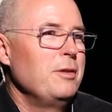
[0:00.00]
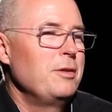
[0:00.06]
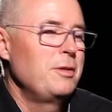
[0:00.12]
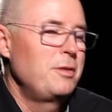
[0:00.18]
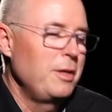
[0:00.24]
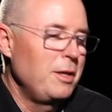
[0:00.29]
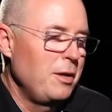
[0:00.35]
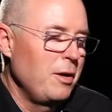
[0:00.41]
to
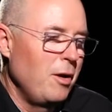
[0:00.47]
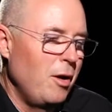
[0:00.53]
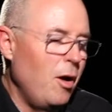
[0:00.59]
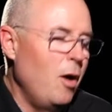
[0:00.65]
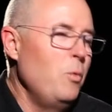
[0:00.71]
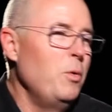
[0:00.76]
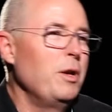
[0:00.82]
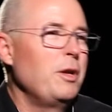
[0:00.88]
think,
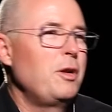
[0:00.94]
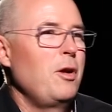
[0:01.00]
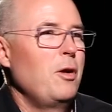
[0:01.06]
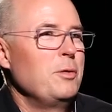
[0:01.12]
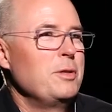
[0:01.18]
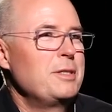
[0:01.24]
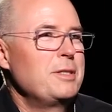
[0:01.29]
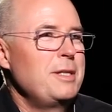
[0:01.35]
I want to
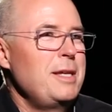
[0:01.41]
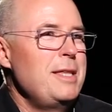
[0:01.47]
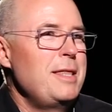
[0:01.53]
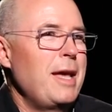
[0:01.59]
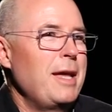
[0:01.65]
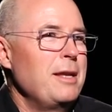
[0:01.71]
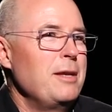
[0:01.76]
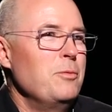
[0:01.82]
go and see
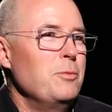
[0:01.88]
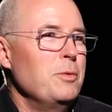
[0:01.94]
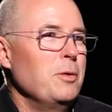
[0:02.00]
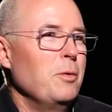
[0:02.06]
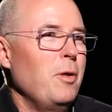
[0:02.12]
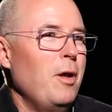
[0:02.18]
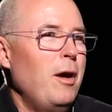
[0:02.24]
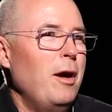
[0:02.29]
that in
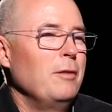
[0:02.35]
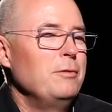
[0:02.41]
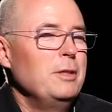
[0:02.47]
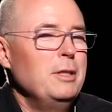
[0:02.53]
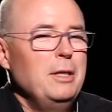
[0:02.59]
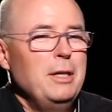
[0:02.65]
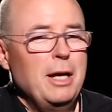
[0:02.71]
real life.